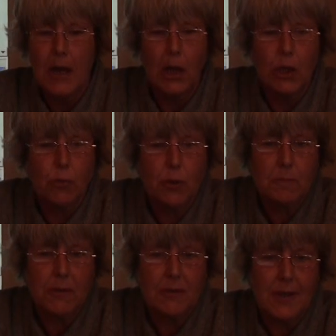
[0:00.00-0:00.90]
It was
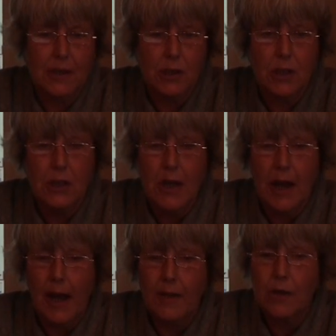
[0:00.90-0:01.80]
presented
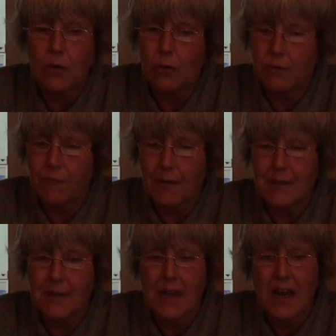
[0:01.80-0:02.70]
at the
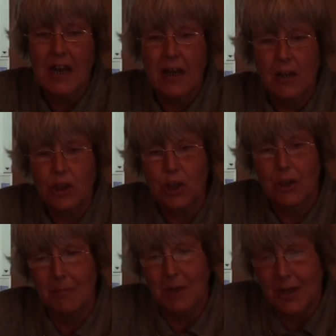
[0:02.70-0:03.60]
conference Culture
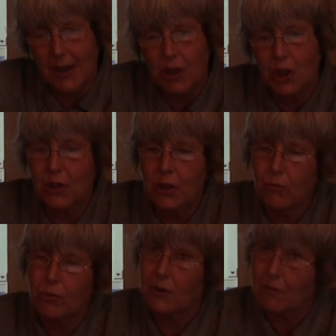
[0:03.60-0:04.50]
in Mediation,
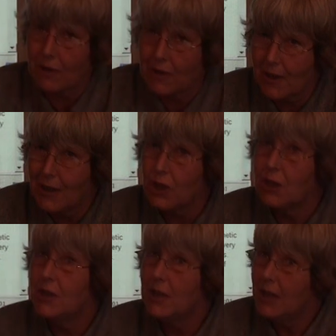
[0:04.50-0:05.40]
Total
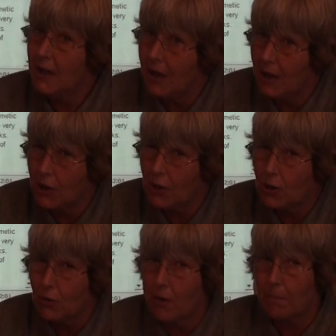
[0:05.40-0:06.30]
Translation, dedicated
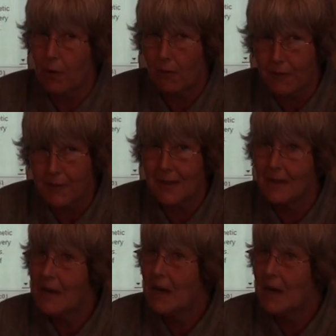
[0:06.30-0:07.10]
to the professor